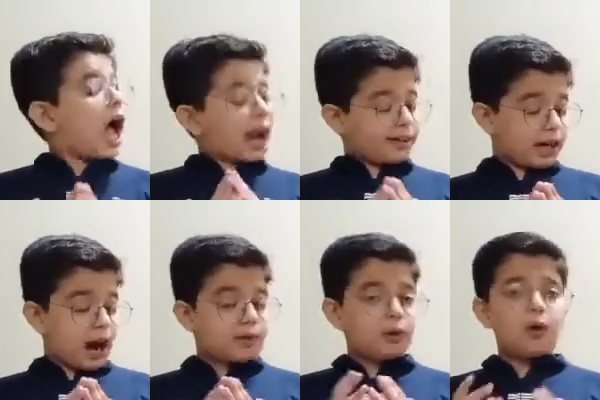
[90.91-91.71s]
an
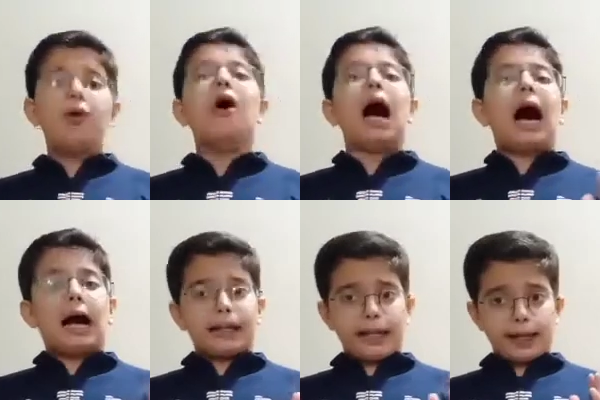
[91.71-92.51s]
tower,
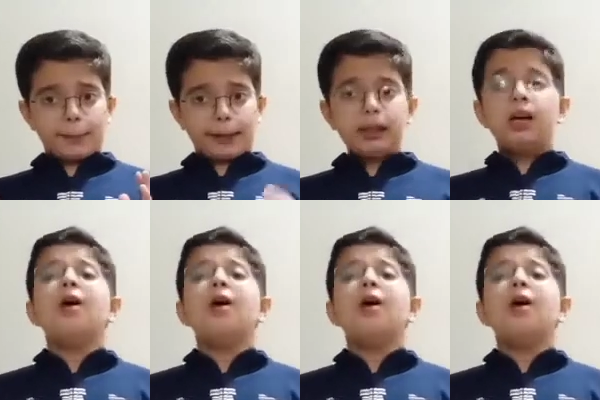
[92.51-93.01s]
an enemy.